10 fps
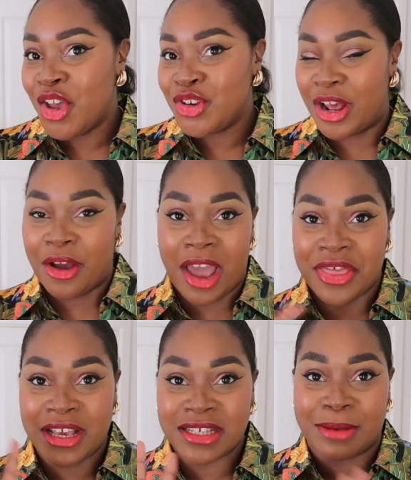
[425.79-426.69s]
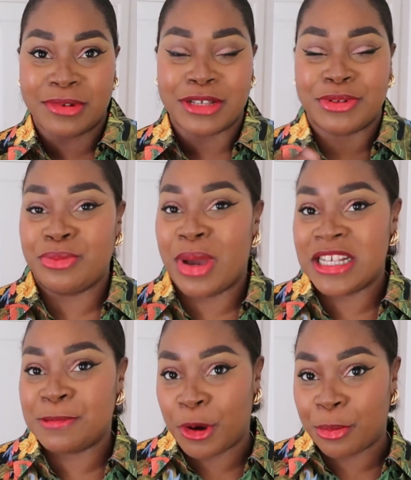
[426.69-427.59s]
You know, I think sometimes when you wear
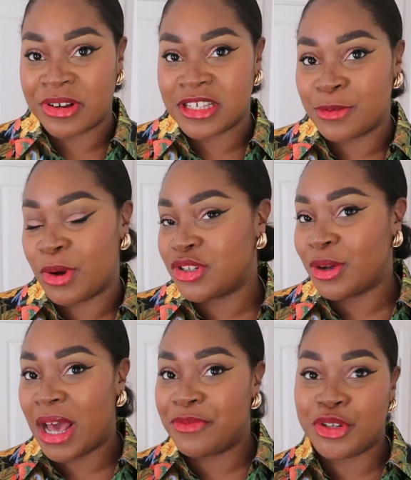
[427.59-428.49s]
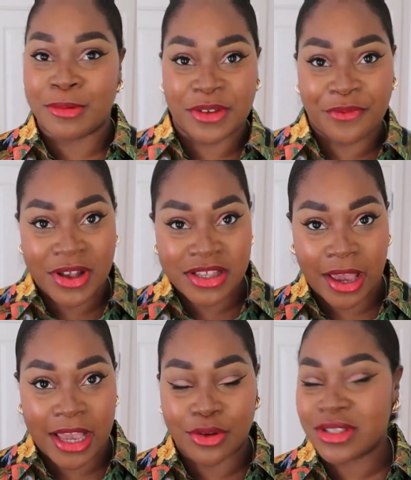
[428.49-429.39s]
these bold prints as well, you don't have too much fuss
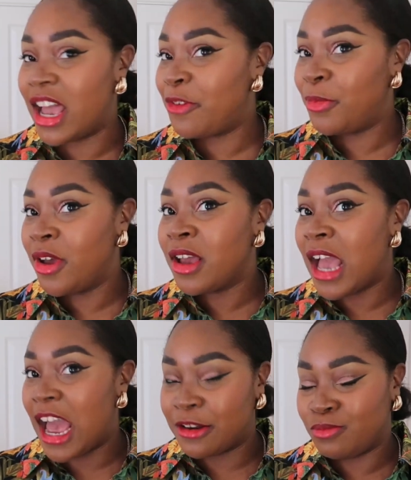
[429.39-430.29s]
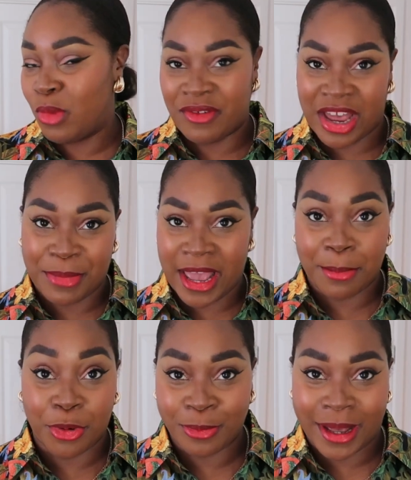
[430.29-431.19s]
going on. So I've had my hair
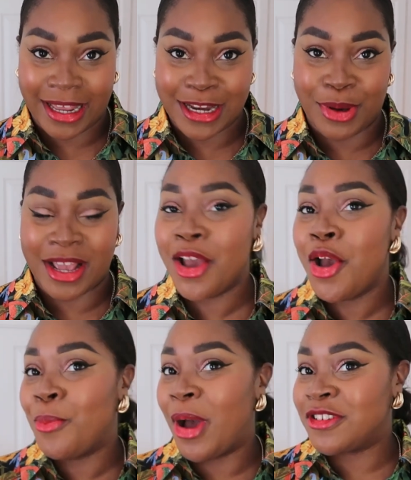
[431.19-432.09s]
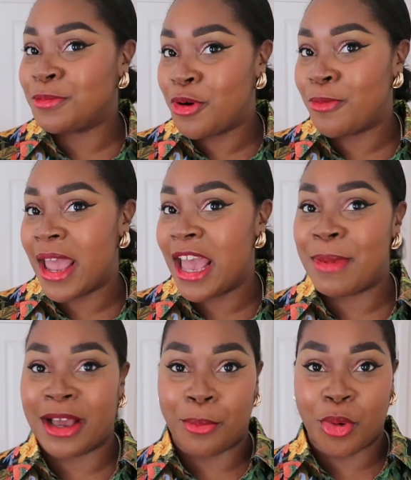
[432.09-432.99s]
pulled back anyway, but I just pull my hair
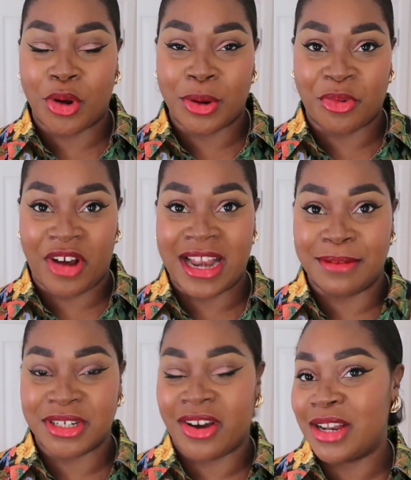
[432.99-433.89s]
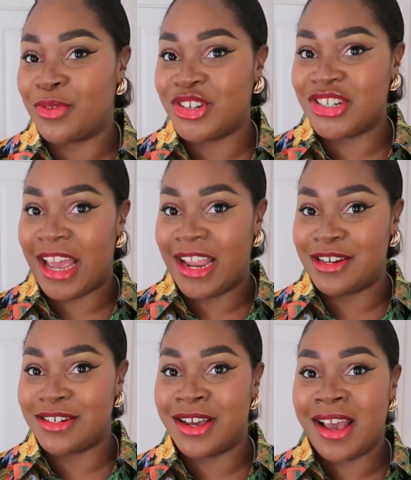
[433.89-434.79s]
back and put on a bright lip to kind of
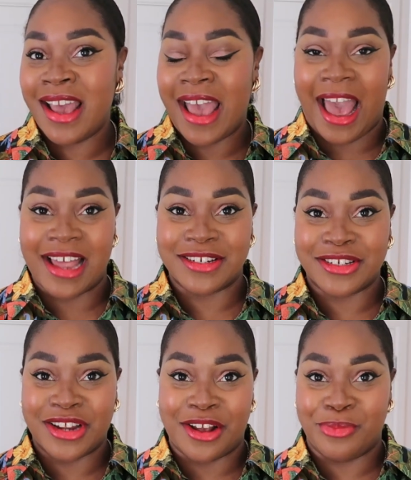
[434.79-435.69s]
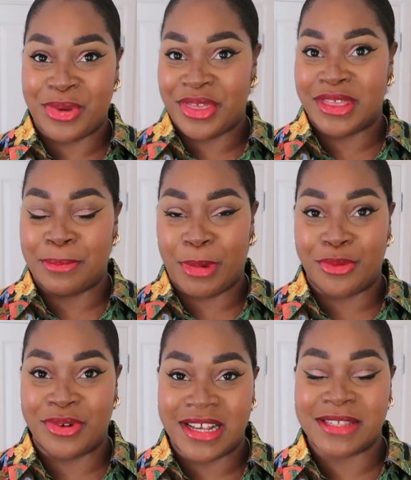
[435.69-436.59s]
contend, and you know, with the
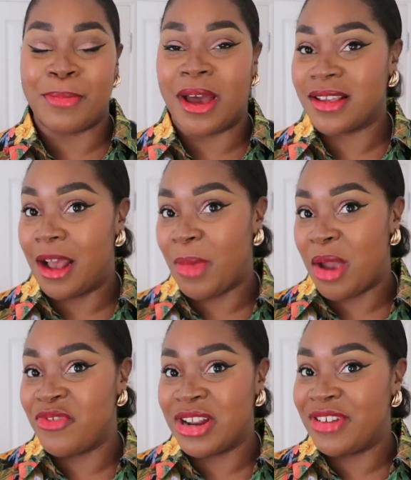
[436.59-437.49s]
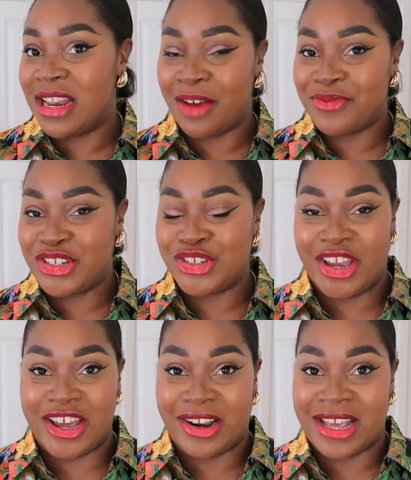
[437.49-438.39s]
boldness. But yeah, I really, really love this
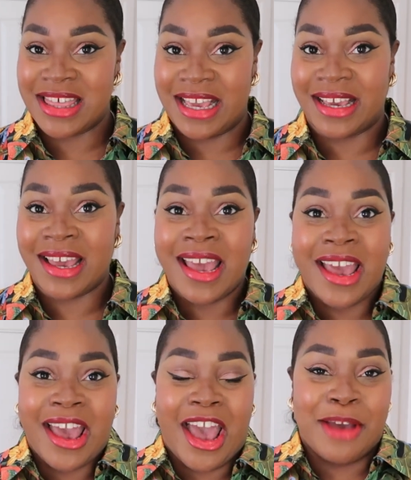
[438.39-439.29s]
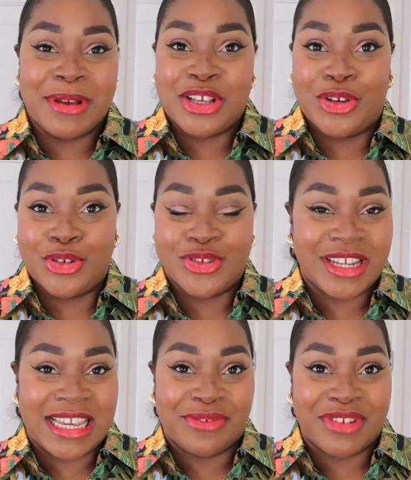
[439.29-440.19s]
shirt, and I think it's a
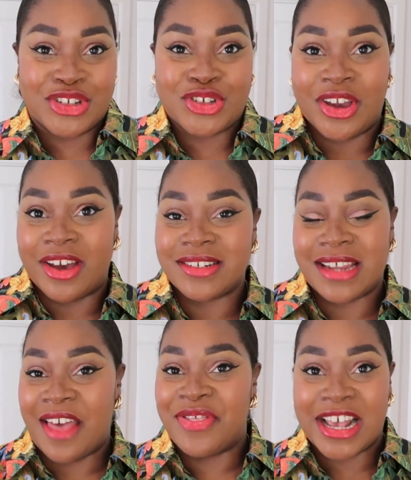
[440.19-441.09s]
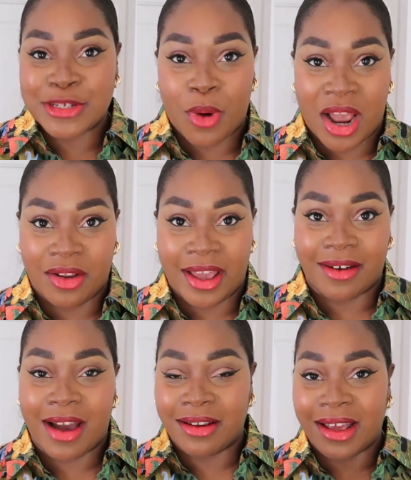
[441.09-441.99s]
good evening shirt, and that's what I
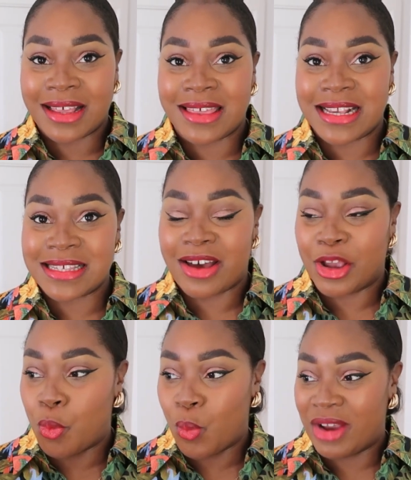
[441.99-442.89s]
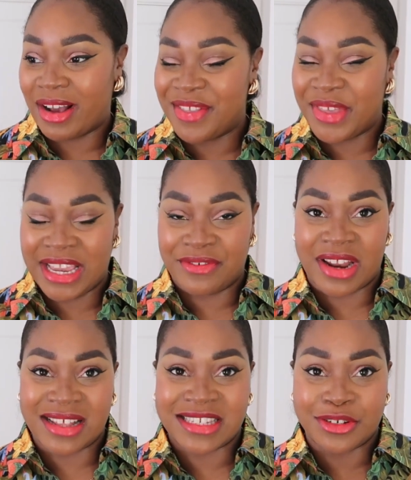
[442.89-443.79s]
like. I like things that I can wear out in the
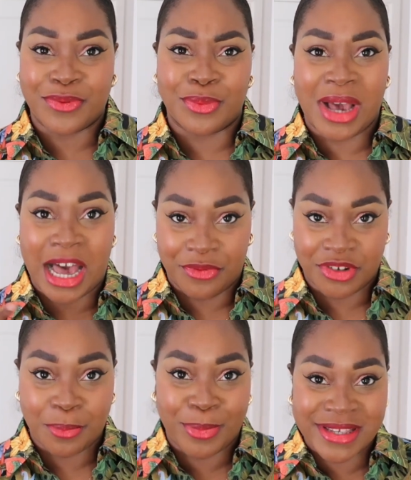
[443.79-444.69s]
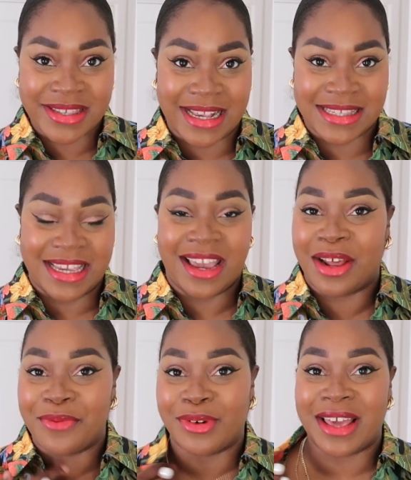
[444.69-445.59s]
evening and still feel covered but sexy, and
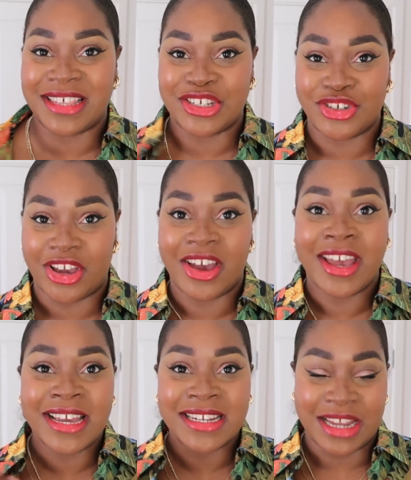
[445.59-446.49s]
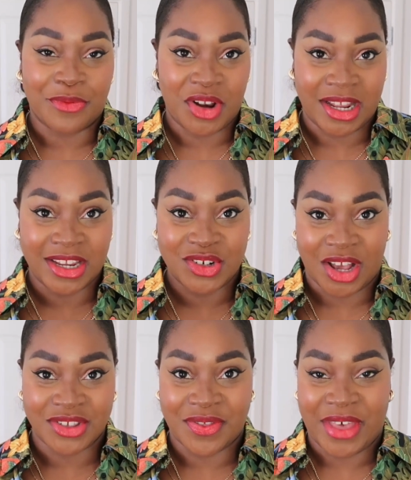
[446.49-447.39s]
I feel like this shirt definitely
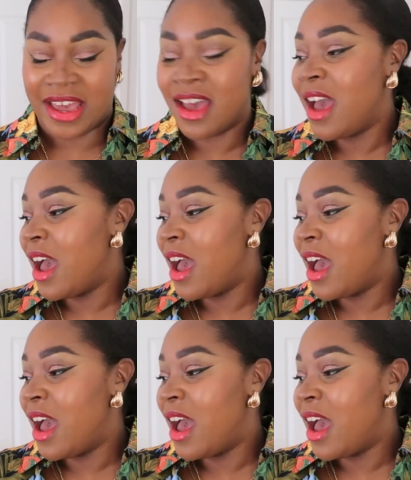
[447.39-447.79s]
does that.